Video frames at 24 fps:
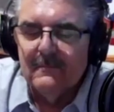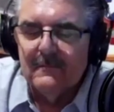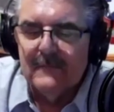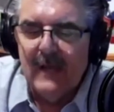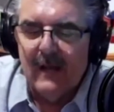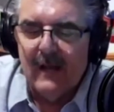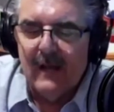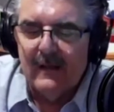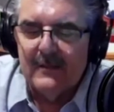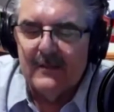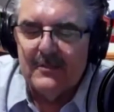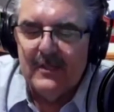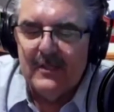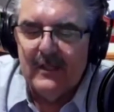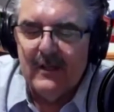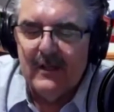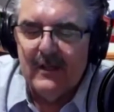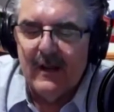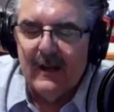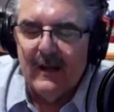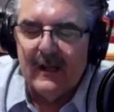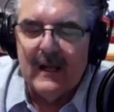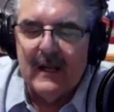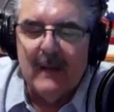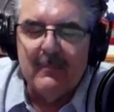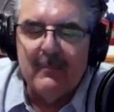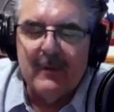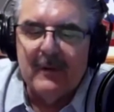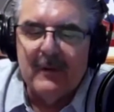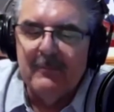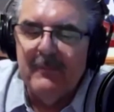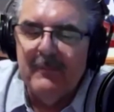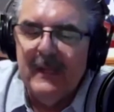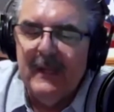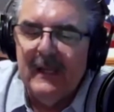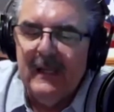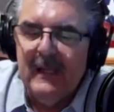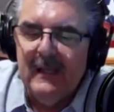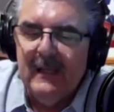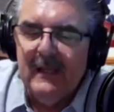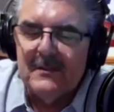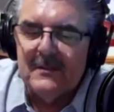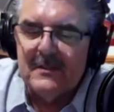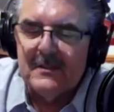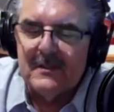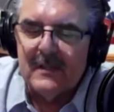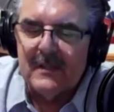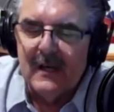Now let's hit on a couple of
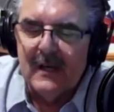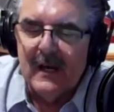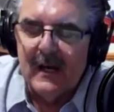biggies.